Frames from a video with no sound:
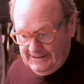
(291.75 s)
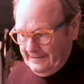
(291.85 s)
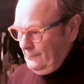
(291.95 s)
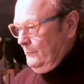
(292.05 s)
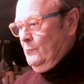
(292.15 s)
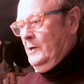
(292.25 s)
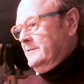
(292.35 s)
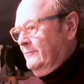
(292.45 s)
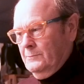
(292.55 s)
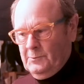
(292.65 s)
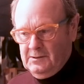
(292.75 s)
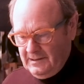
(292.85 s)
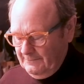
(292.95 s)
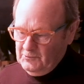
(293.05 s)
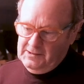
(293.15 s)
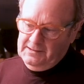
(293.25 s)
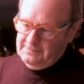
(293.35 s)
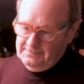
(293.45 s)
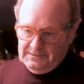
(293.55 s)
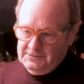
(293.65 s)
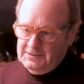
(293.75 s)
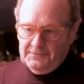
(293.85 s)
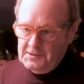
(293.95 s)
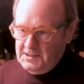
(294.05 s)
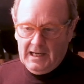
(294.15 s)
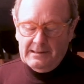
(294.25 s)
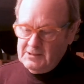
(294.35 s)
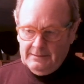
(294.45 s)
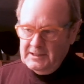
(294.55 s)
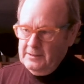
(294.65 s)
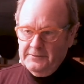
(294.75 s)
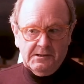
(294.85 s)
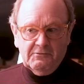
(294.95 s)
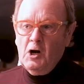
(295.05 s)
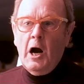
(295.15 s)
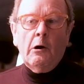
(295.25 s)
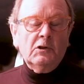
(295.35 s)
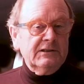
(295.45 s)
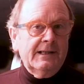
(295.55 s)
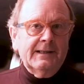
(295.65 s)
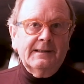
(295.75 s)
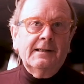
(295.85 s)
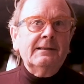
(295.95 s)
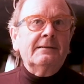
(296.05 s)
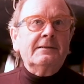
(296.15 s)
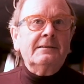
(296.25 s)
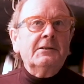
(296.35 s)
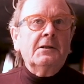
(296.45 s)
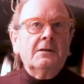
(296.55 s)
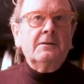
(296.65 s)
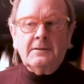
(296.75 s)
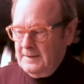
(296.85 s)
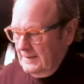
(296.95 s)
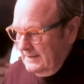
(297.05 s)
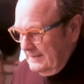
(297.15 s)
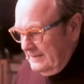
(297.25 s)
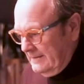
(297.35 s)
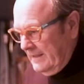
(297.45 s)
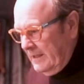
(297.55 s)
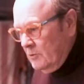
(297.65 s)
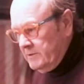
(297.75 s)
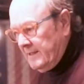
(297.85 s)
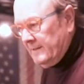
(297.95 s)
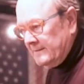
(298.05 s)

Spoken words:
I go out and watch a football game. Well, there's other times I'm down here for hours at an end, hours at a